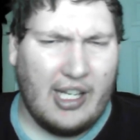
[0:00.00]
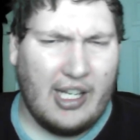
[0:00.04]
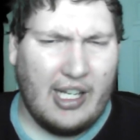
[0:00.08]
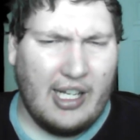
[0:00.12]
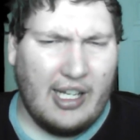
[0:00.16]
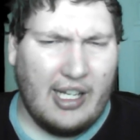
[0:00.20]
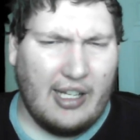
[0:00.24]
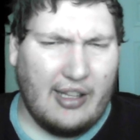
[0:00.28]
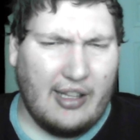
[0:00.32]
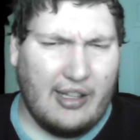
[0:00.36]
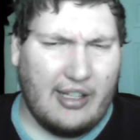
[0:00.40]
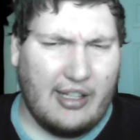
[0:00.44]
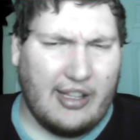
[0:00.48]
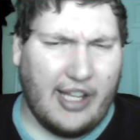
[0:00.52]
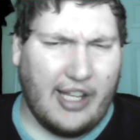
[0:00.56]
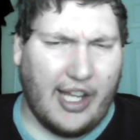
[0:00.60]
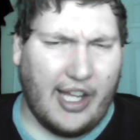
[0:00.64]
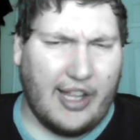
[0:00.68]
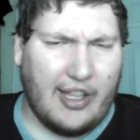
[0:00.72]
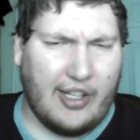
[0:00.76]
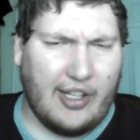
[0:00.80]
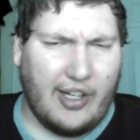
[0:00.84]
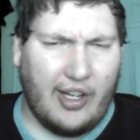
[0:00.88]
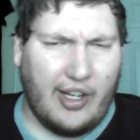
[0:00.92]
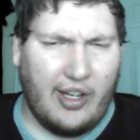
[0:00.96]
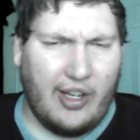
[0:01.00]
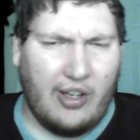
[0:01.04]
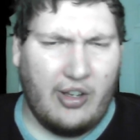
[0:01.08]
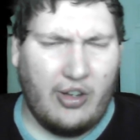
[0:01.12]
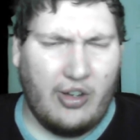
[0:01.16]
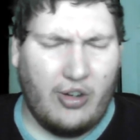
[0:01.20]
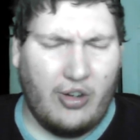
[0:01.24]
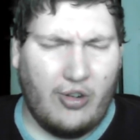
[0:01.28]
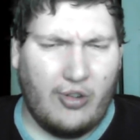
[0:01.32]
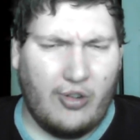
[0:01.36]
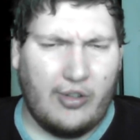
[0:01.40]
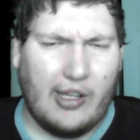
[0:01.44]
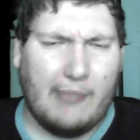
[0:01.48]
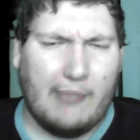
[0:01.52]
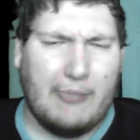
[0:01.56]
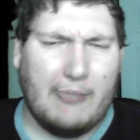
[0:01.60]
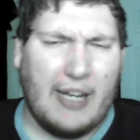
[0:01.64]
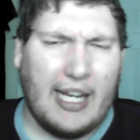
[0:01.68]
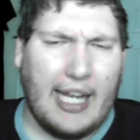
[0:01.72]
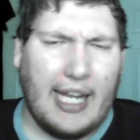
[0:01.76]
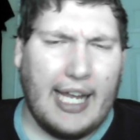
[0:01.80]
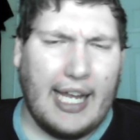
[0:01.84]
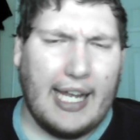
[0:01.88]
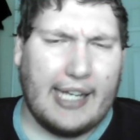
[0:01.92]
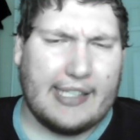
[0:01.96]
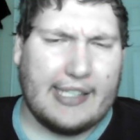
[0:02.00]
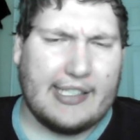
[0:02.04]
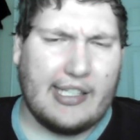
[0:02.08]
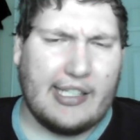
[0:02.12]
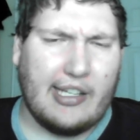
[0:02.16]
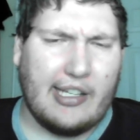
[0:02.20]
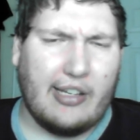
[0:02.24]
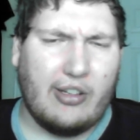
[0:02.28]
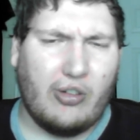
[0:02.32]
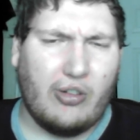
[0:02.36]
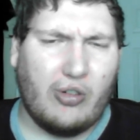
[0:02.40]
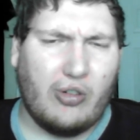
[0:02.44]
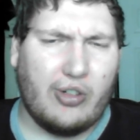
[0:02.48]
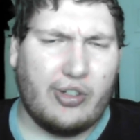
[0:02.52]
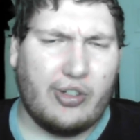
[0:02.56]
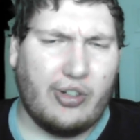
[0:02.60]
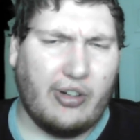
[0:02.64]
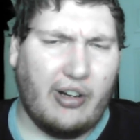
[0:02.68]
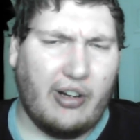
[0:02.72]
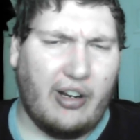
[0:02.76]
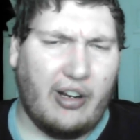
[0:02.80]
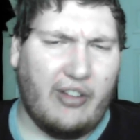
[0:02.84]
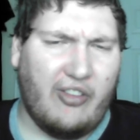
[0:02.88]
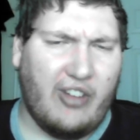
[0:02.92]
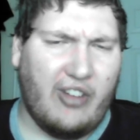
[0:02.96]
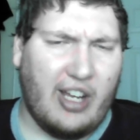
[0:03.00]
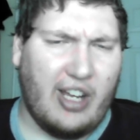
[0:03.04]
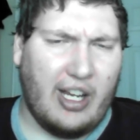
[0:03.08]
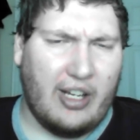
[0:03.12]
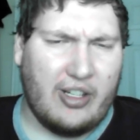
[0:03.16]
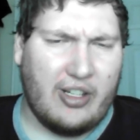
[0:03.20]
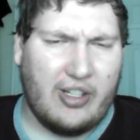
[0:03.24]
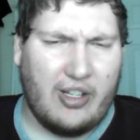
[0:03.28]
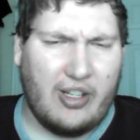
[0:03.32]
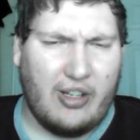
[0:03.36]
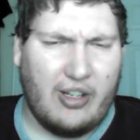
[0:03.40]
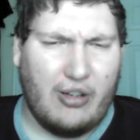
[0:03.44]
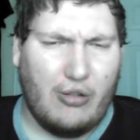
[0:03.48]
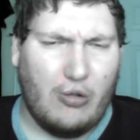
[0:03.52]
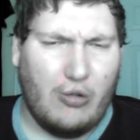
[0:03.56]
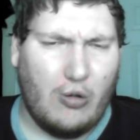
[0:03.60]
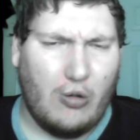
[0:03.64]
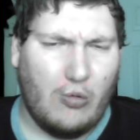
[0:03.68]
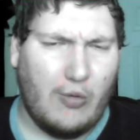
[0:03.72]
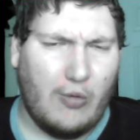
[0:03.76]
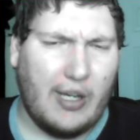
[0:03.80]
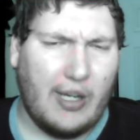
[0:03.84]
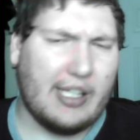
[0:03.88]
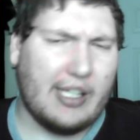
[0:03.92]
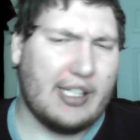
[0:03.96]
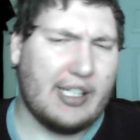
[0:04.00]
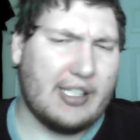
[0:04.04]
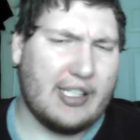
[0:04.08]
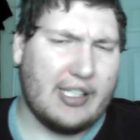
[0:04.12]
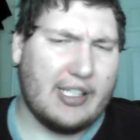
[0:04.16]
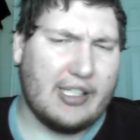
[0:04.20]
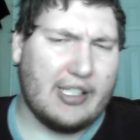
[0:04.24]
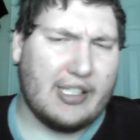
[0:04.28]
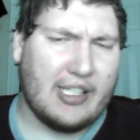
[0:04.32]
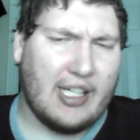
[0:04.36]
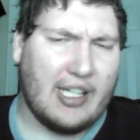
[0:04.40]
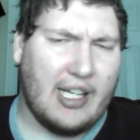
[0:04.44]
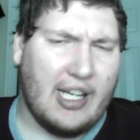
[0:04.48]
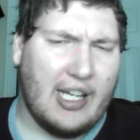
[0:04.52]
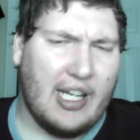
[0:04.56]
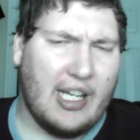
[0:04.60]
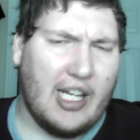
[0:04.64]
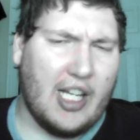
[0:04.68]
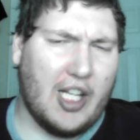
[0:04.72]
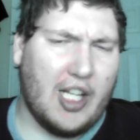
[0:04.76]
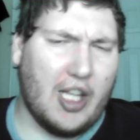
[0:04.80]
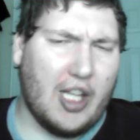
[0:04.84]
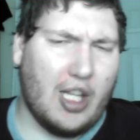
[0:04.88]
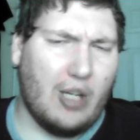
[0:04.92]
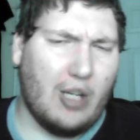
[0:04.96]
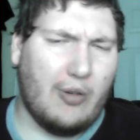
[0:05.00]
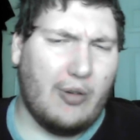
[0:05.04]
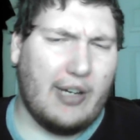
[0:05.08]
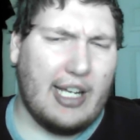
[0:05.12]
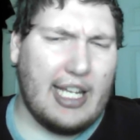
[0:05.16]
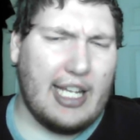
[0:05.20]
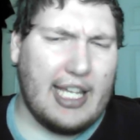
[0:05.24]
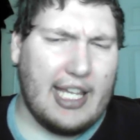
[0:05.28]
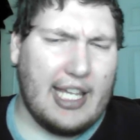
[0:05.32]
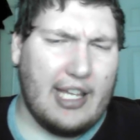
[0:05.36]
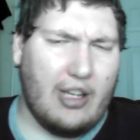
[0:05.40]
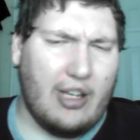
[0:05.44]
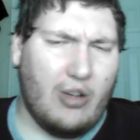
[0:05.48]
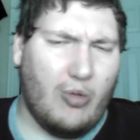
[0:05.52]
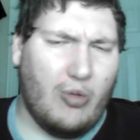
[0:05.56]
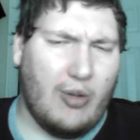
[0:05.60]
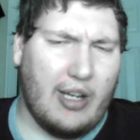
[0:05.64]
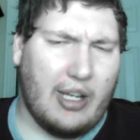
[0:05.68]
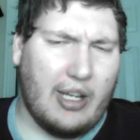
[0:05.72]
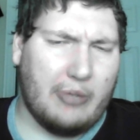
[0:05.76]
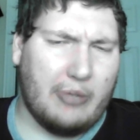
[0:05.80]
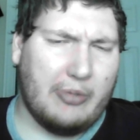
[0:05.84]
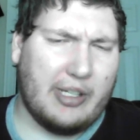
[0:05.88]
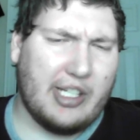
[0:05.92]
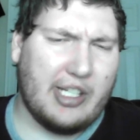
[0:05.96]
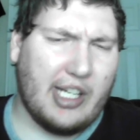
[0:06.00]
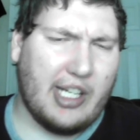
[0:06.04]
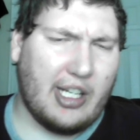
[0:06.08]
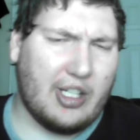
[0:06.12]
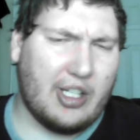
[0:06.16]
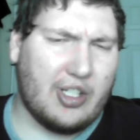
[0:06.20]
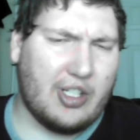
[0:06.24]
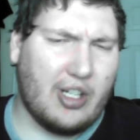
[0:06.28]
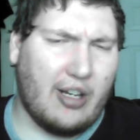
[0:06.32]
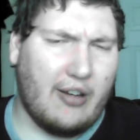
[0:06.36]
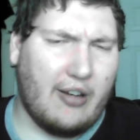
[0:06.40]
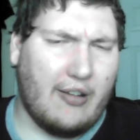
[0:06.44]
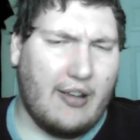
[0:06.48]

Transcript: Lethality, only by accident or during a fight. Weaknesses: Low IQ and rejection.